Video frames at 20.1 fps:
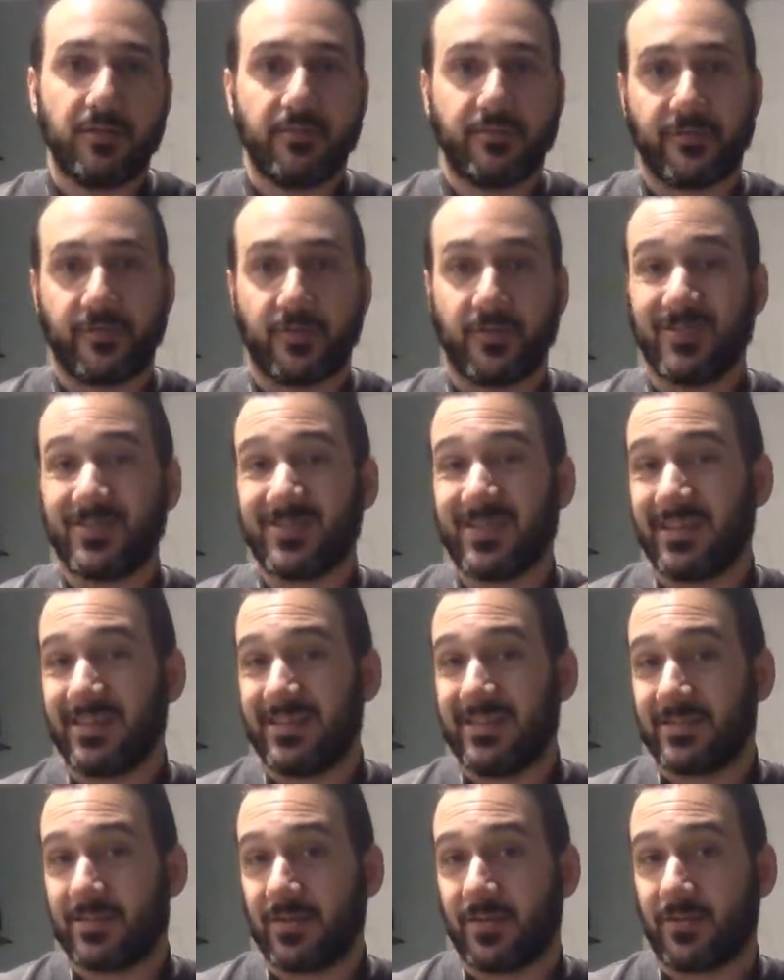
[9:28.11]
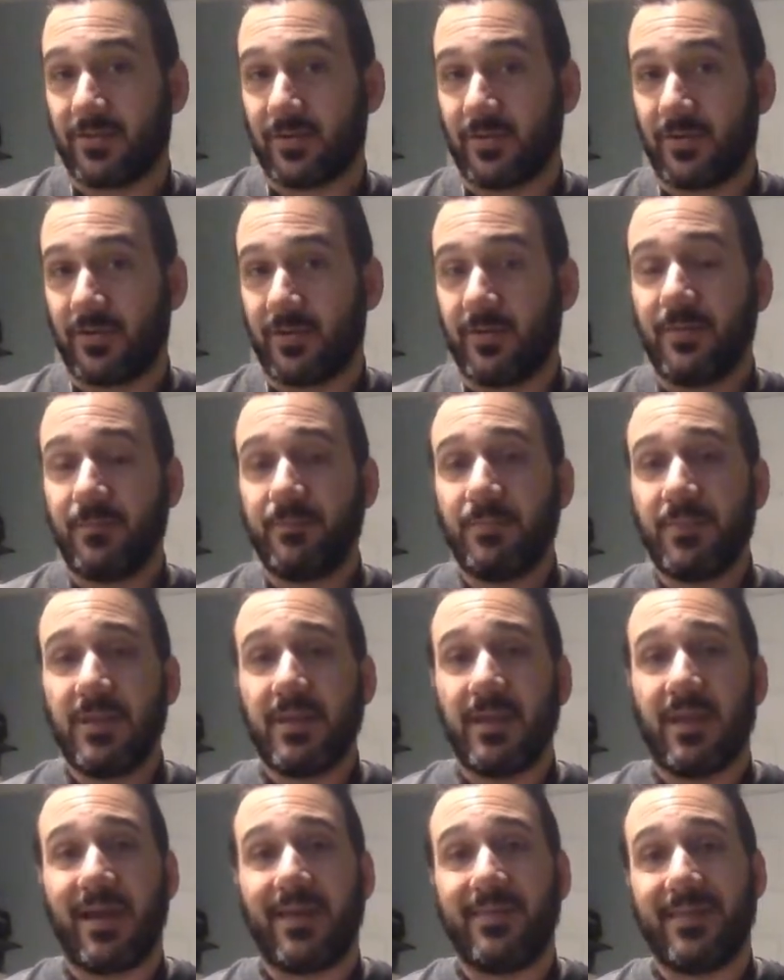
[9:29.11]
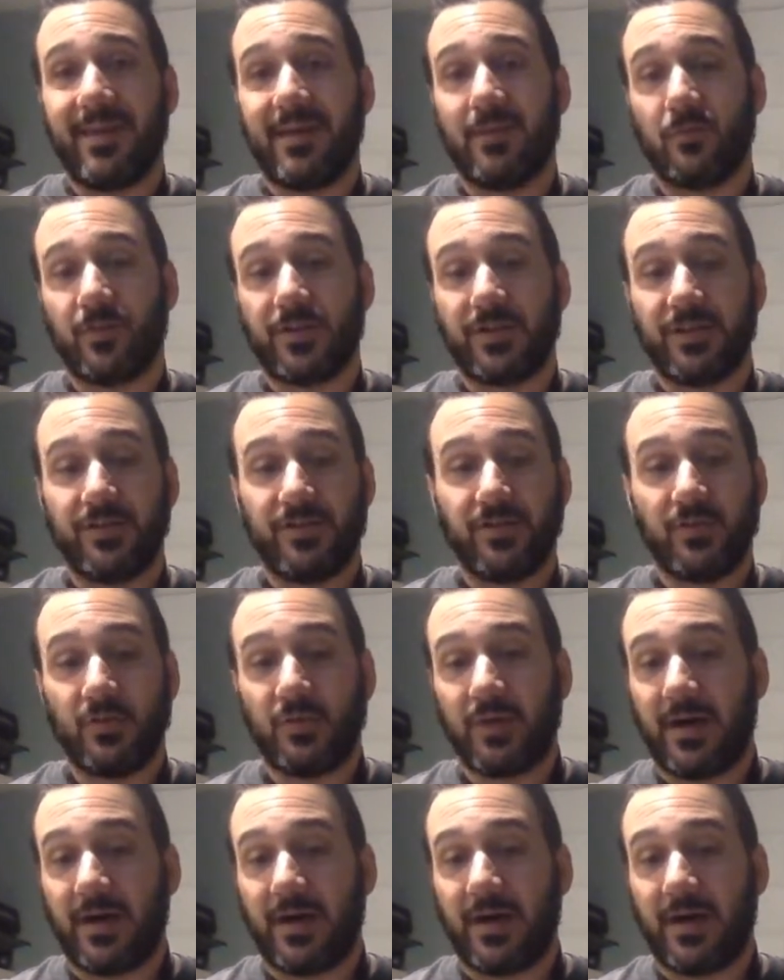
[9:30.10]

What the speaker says: First, at least the third, and then we could do,